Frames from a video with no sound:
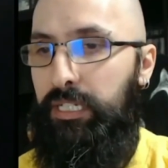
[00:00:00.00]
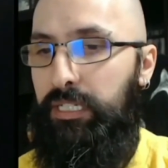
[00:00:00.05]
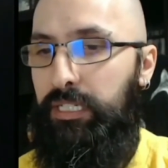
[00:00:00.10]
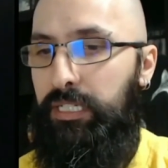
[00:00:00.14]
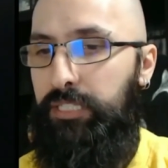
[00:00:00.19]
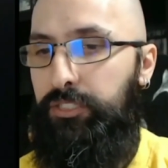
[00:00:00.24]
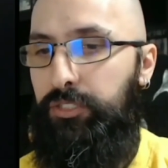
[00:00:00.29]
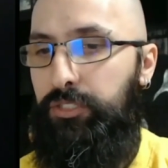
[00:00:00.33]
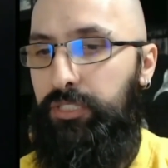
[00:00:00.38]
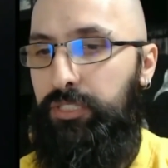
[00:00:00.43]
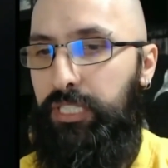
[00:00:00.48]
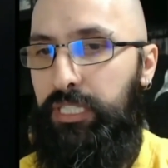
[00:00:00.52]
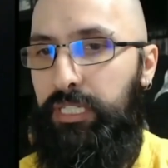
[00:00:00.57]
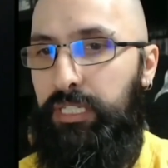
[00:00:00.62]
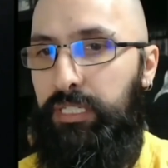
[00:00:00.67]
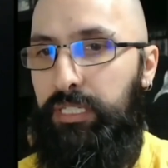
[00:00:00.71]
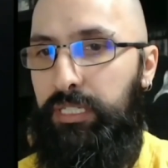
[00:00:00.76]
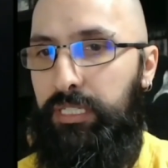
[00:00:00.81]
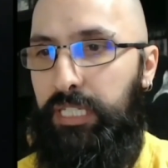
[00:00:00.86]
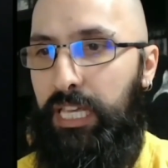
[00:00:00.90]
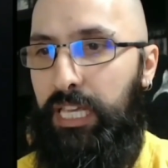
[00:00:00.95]
That's usually
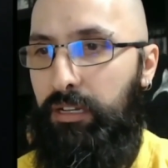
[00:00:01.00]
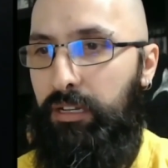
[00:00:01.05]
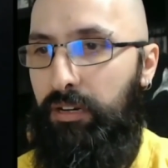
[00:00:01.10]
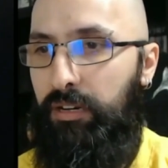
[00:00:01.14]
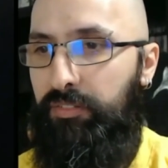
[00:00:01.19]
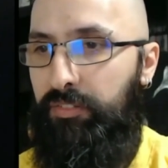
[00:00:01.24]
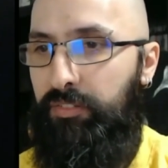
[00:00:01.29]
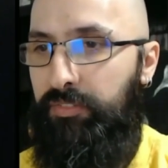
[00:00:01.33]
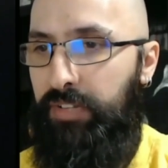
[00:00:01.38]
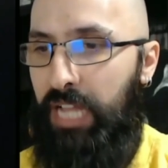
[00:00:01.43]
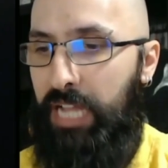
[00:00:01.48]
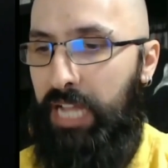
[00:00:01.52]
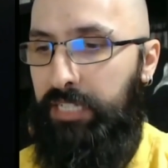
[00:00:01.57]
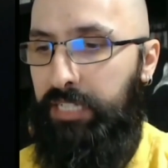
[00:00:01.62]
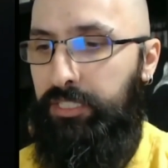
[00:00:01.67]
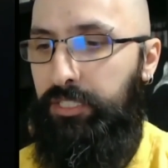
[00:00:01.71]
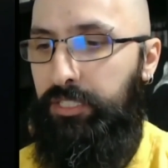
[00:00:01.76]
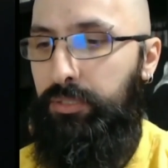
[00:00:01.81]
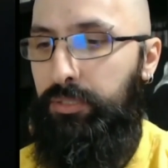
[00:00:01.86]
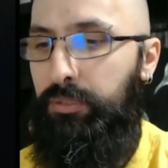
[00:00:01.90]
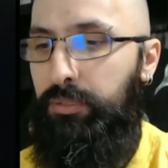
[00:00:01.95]
the kickoff of an Act
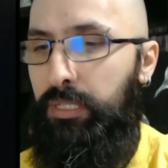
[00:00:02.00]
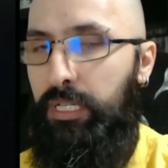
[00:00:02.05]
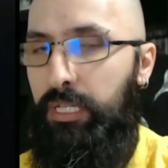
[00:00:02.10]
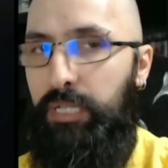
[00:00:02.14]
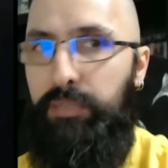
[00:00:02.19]
2.